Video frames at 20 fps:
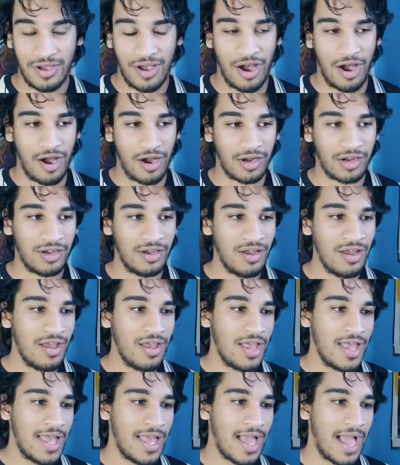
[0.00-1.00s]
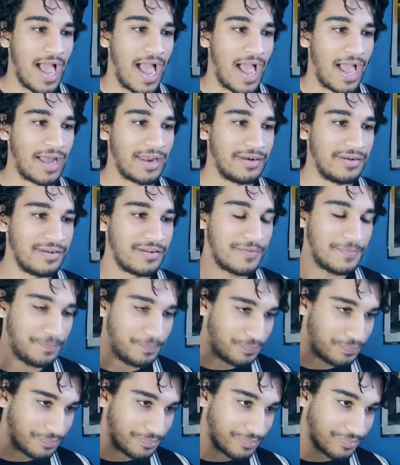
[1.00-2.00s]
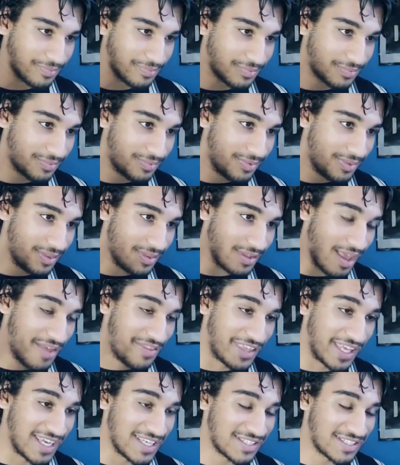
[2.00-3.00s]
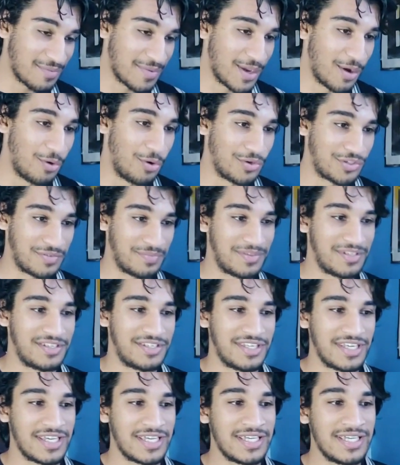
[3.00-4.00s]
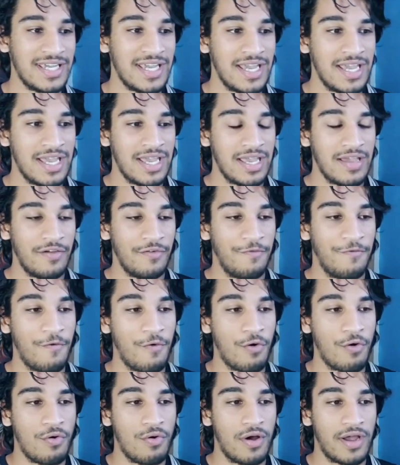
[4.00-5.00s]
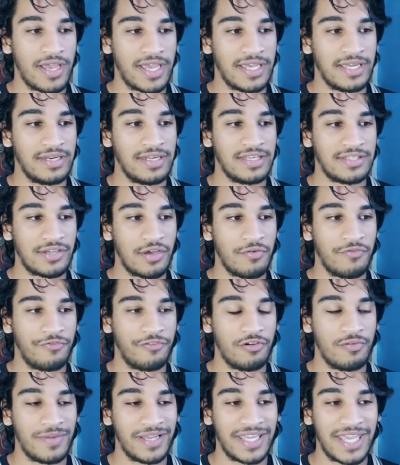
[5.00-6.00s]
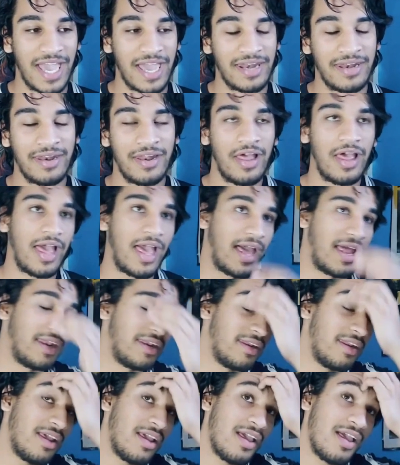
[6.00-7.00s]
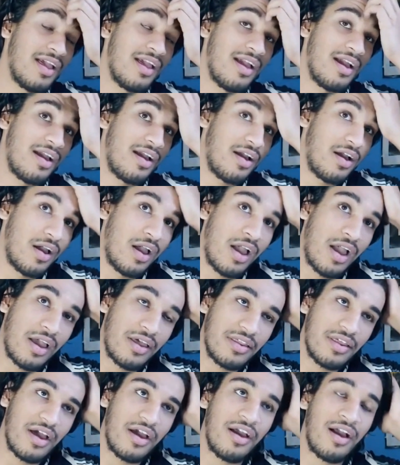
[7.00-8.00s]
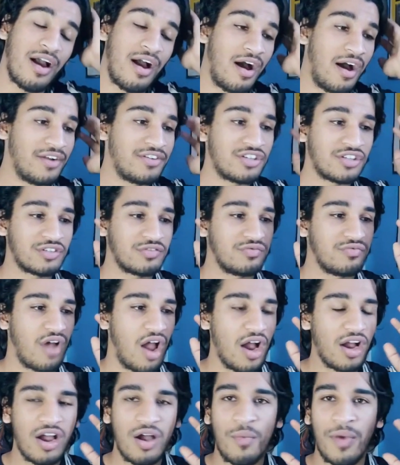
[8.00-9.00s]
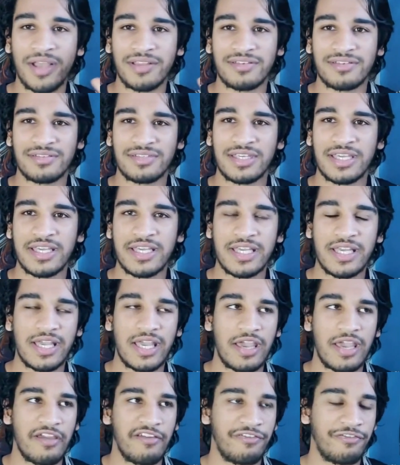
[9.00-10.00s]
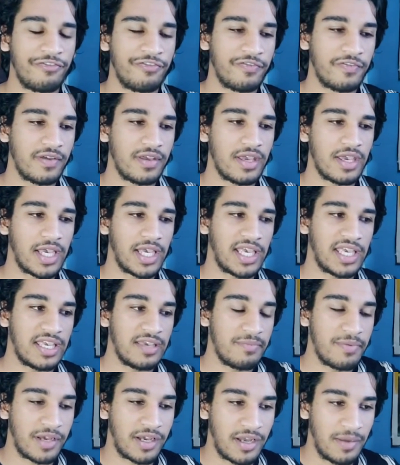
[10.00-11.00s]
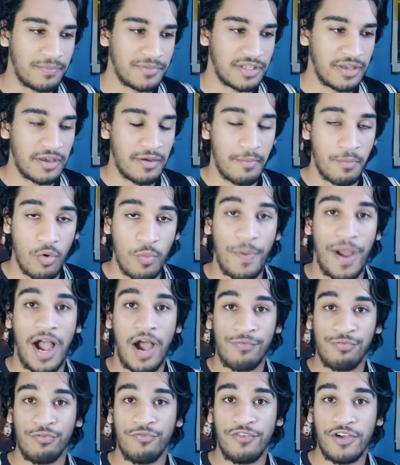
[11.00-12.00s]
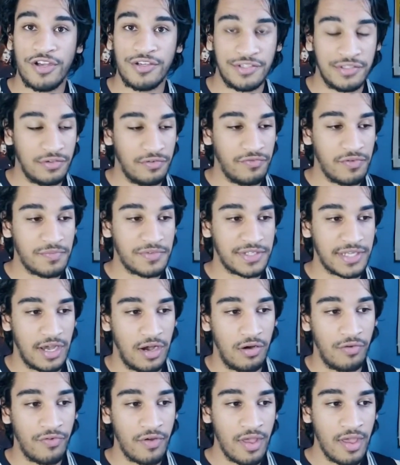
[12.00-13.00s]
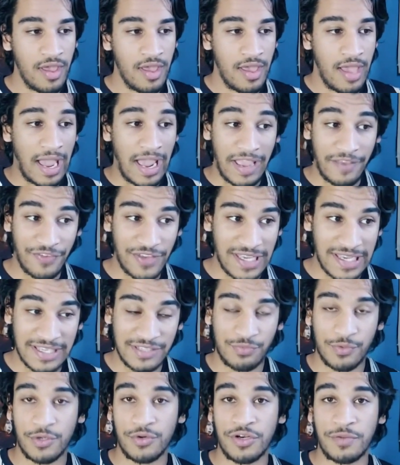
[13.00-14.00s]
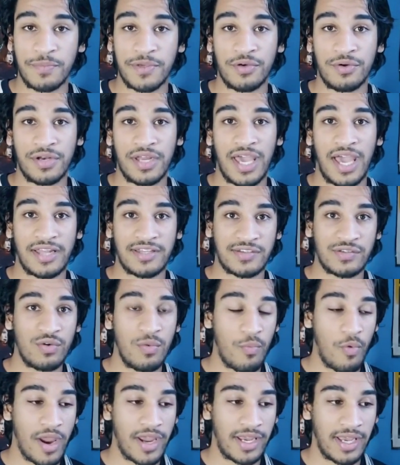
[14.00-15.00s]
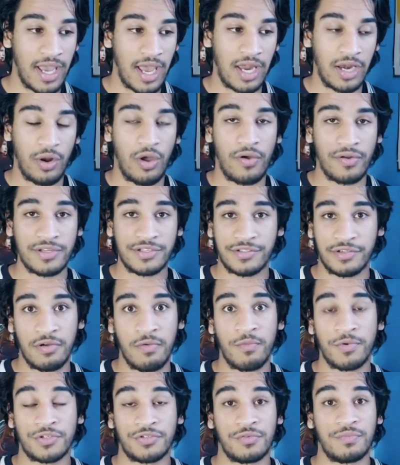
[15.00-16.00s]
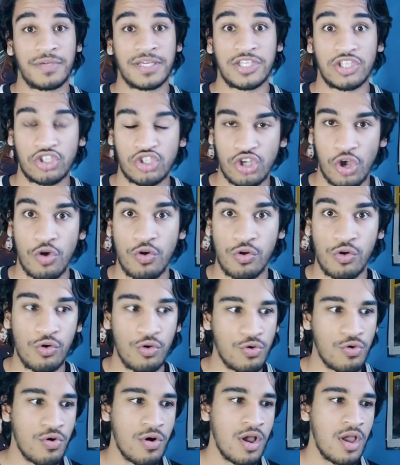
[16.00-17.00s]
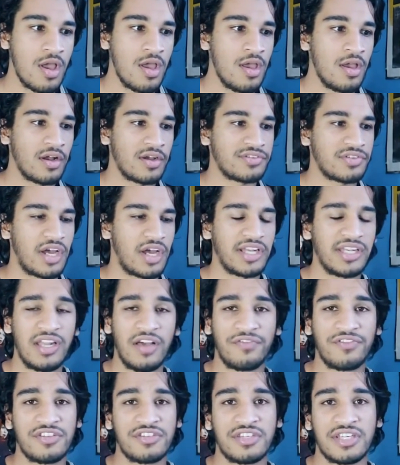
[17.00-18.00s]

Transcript: arc, and I think it's going to be awesome to see Thor in his own film again, and I can't wait to see if he becomes a more powerful version of himself, if he is wielding Mjolnir and Stormbreaker a lot in this film, which would be so cool. Because I love the